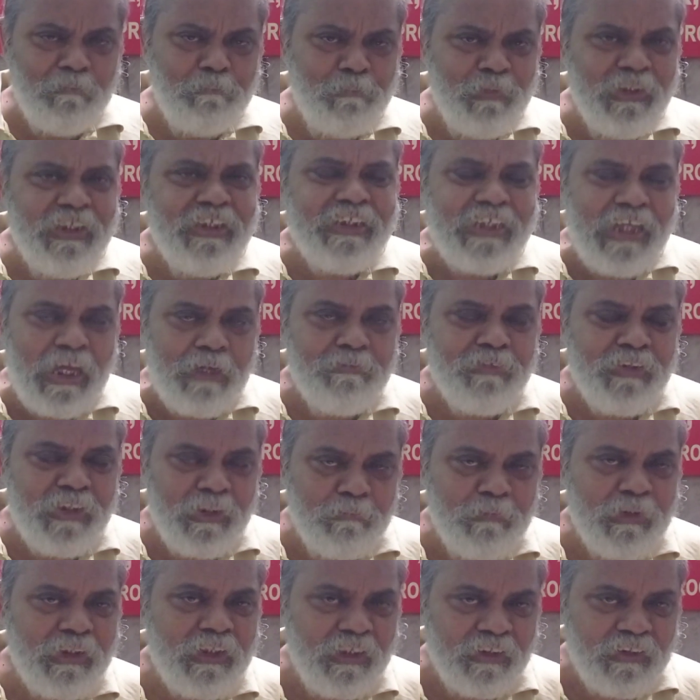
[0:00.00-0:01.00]
p-type
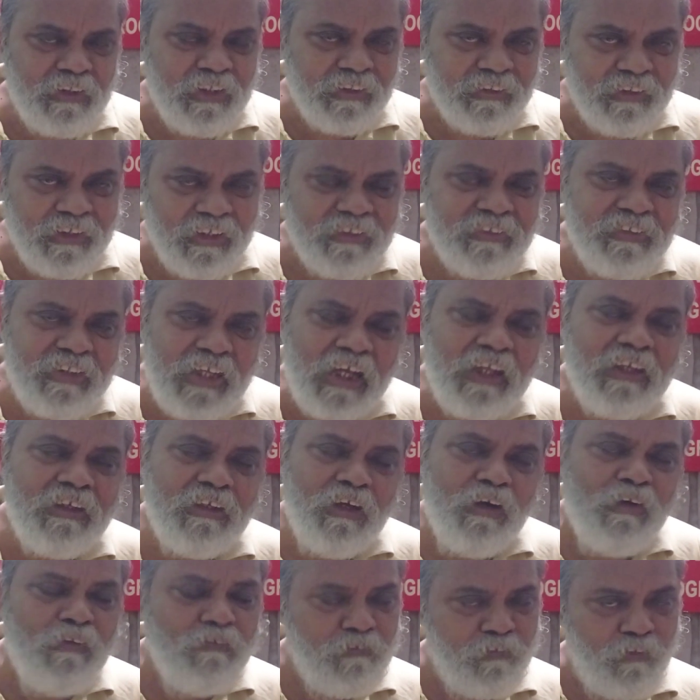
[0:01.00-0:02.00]
semiconductors are
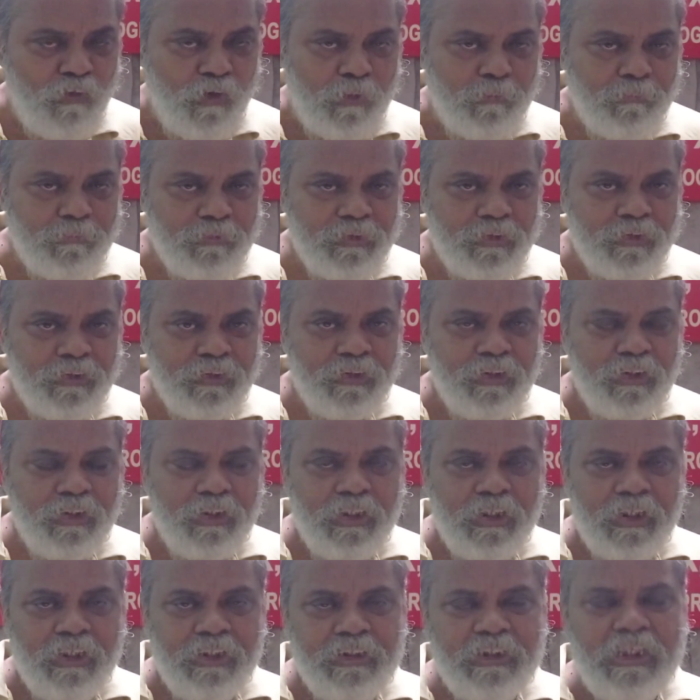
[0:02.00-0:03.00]
formed.
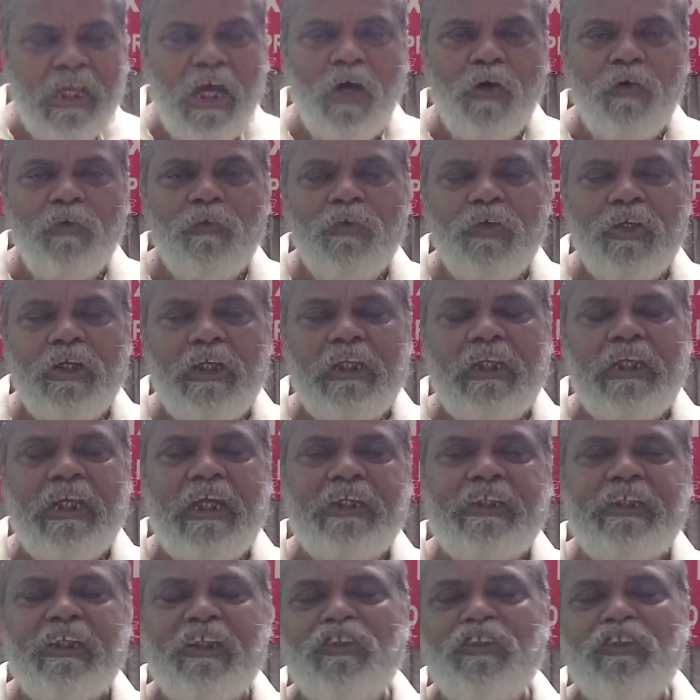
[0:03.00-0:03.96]
Now let